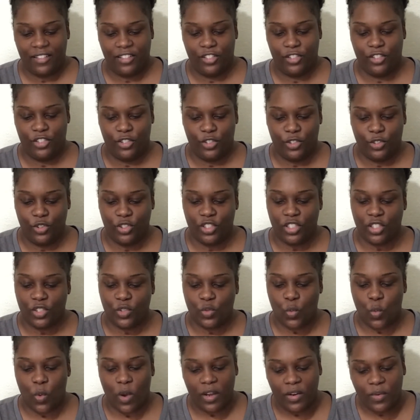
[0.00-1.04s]
to use just
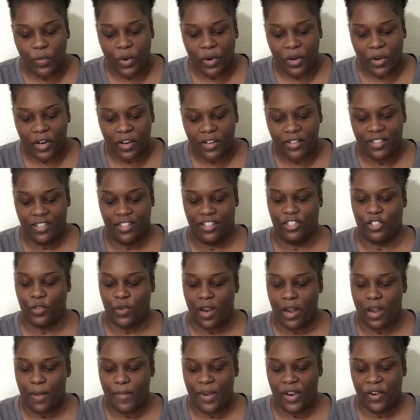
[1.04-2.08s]
one word to
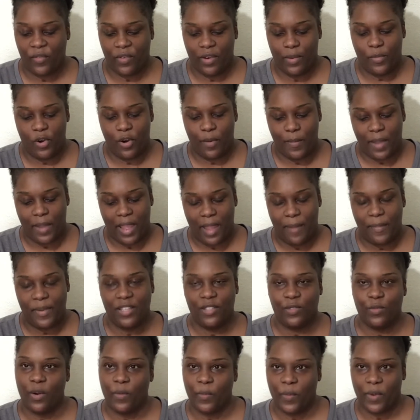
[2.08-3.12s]
describe my reborn
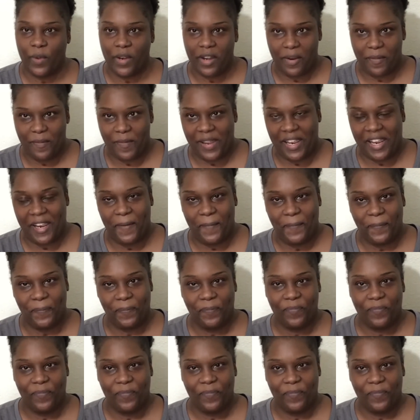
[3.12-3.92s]
babies, what would it be?